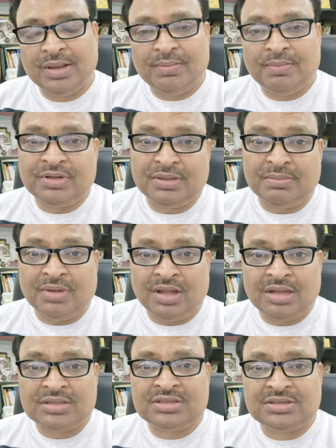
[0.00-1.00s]
But the
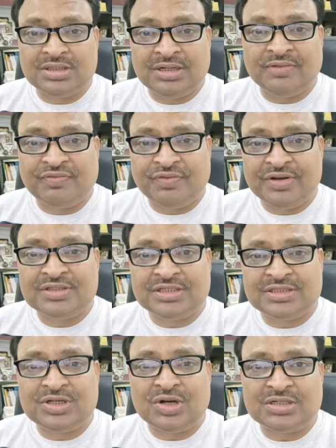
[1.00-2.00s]
marks difference
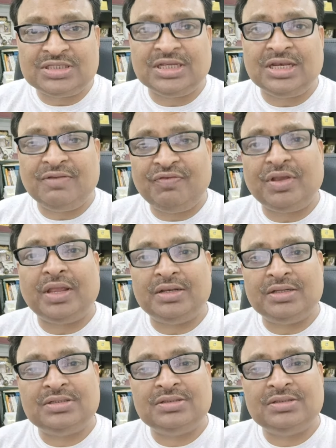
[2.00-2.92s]
is not significant,